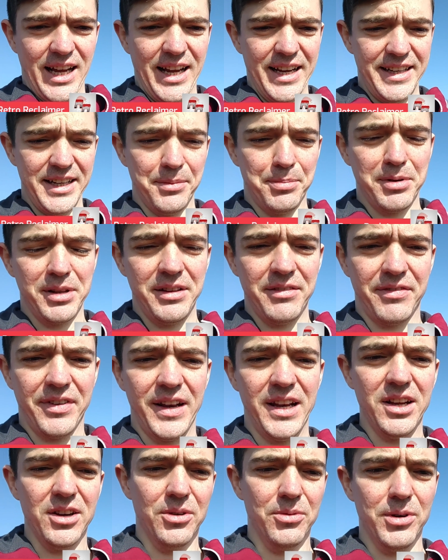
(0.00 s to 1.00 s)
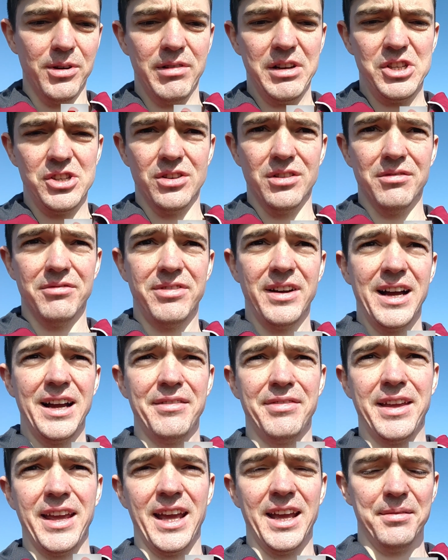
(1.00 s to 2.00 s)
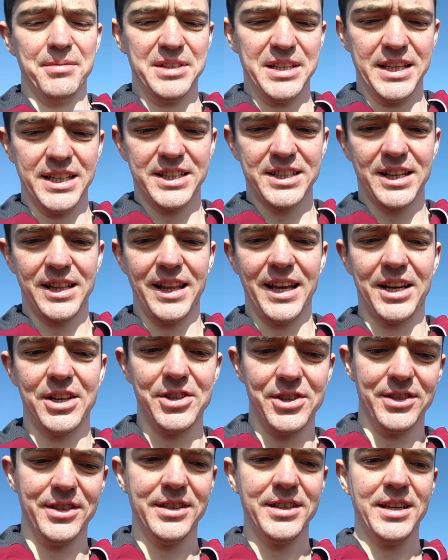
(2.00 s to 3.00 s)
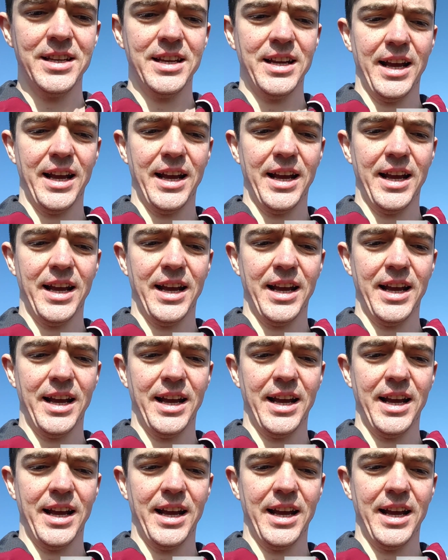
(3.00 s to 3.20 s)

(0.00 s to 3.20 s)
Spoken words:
He did a brilliant video where he's shown 5 games in his collection